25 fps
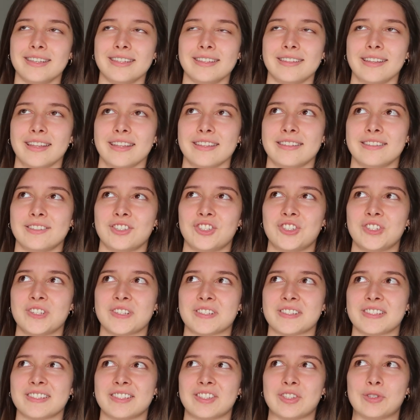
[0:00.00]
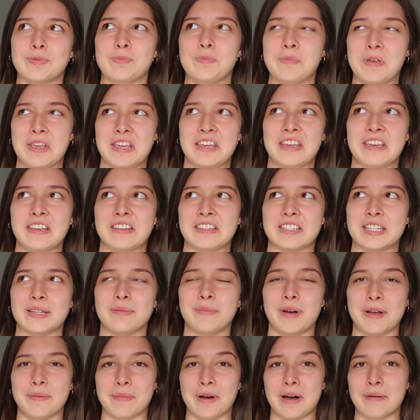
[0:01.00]
It's just, speaking
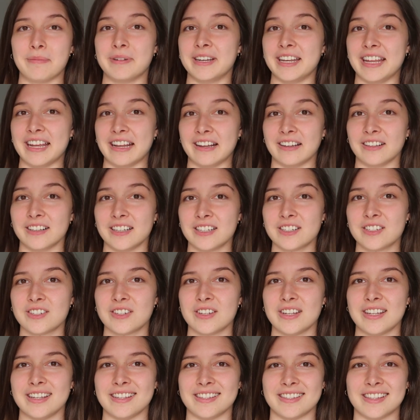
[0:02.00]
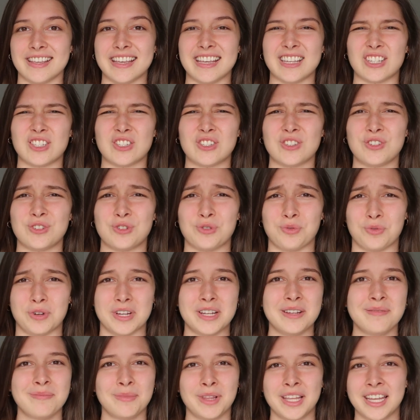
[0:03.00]
to my mom in English is
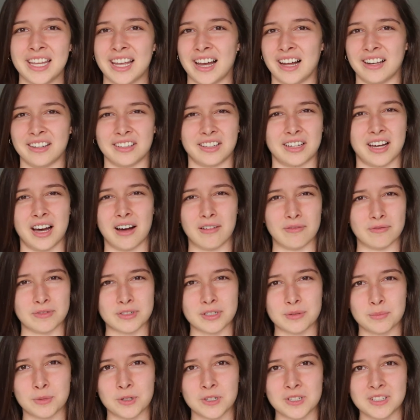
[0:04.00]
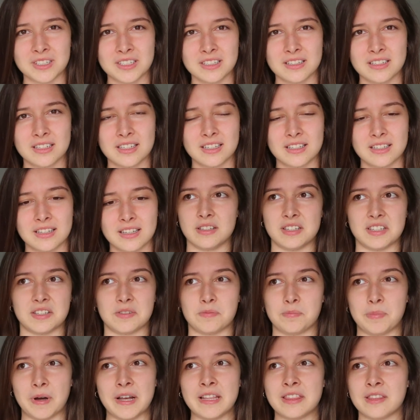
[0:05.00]
extremely uncomfortable,
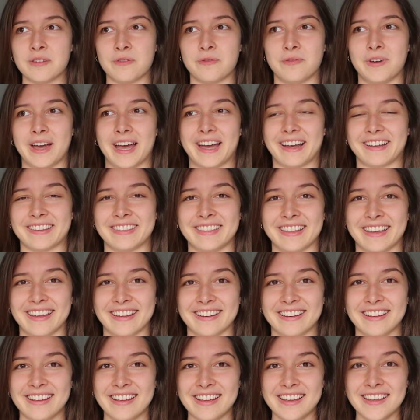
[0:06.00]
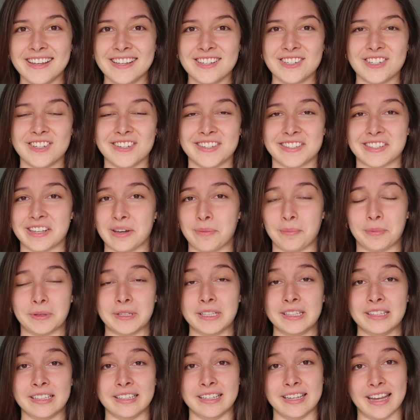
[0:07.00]
despite the fact that she's
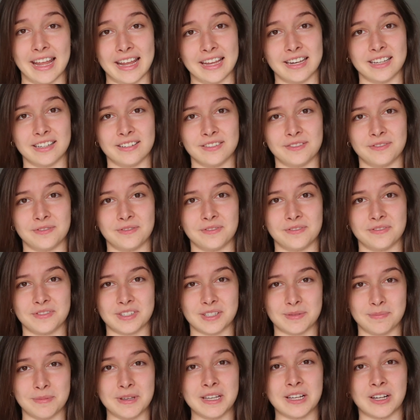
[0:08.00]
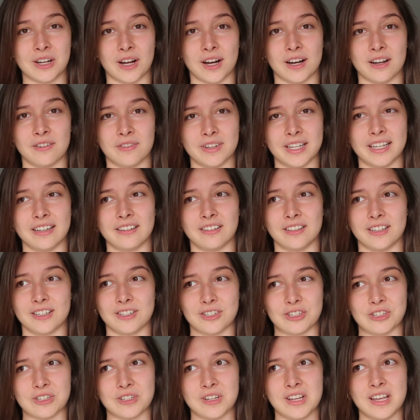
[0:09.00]
completely native speaker of
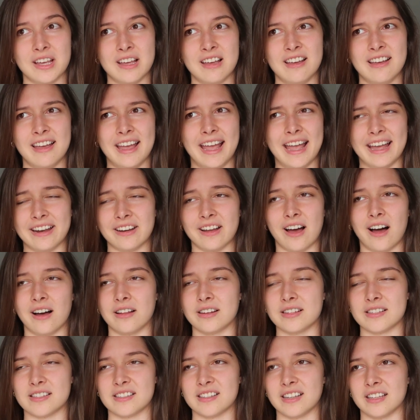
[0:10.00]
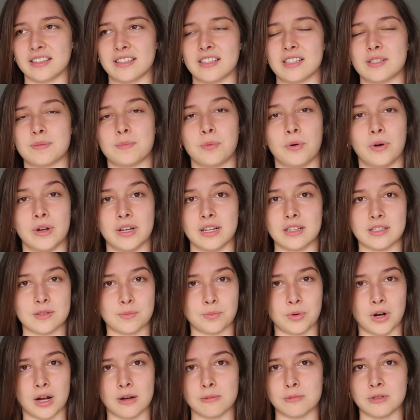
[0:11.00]
English, and honestly at this point
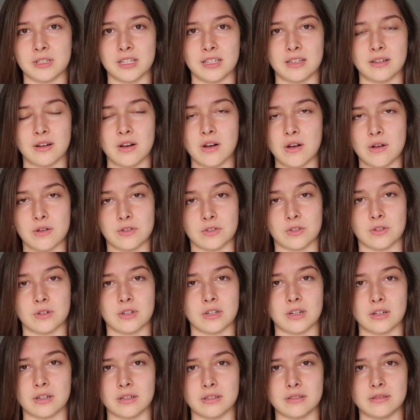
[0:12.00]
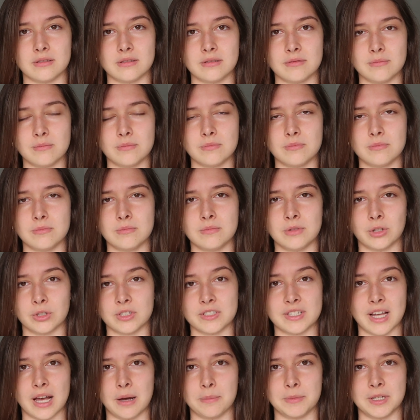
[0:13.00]
it's probably also her
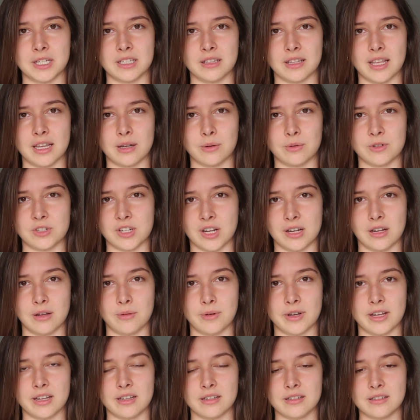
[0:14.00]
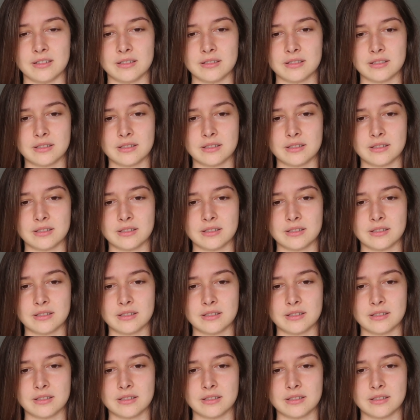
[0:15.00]
more dominant language anyway.